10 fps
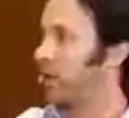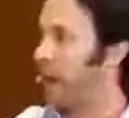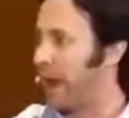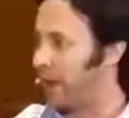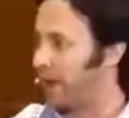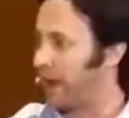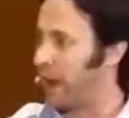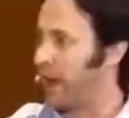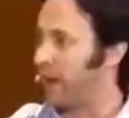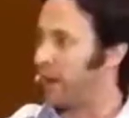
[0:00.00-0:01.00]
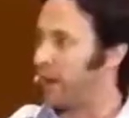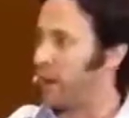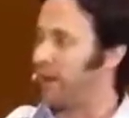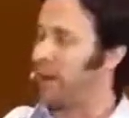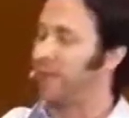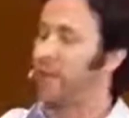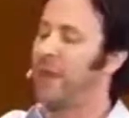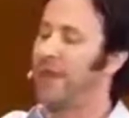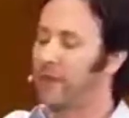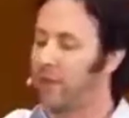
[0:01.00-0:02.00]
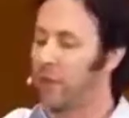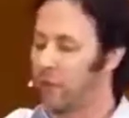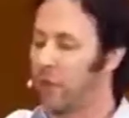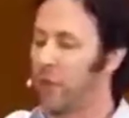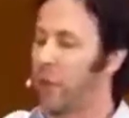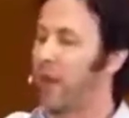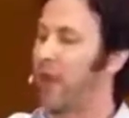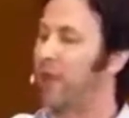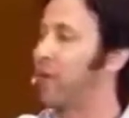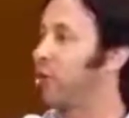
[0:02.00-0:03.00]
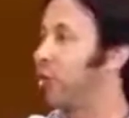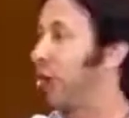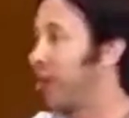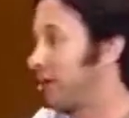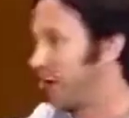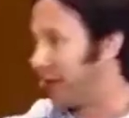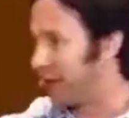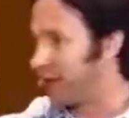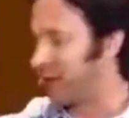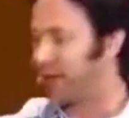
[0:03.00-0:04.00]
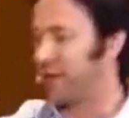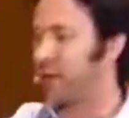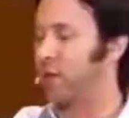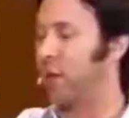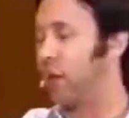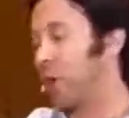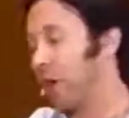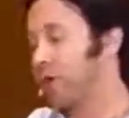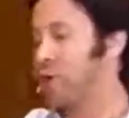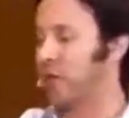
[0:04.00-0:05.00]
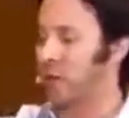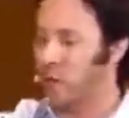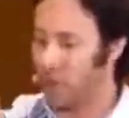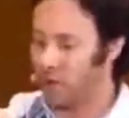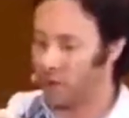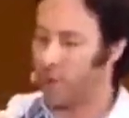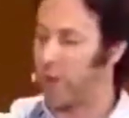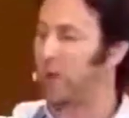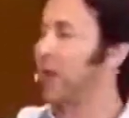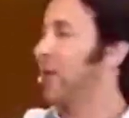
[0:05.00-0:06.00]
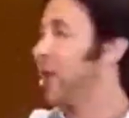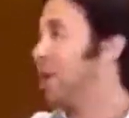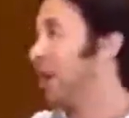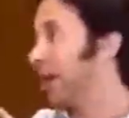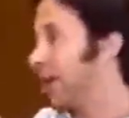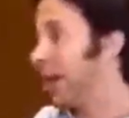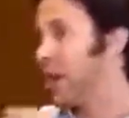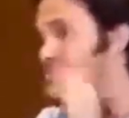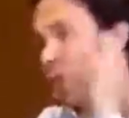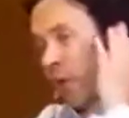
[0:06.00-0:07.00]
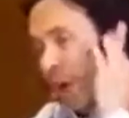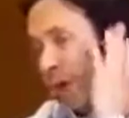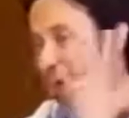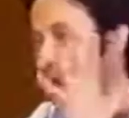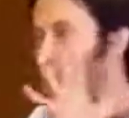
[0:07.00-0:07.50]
what's past that. It is true that we have to translate things into equations, and equations we might write down or we might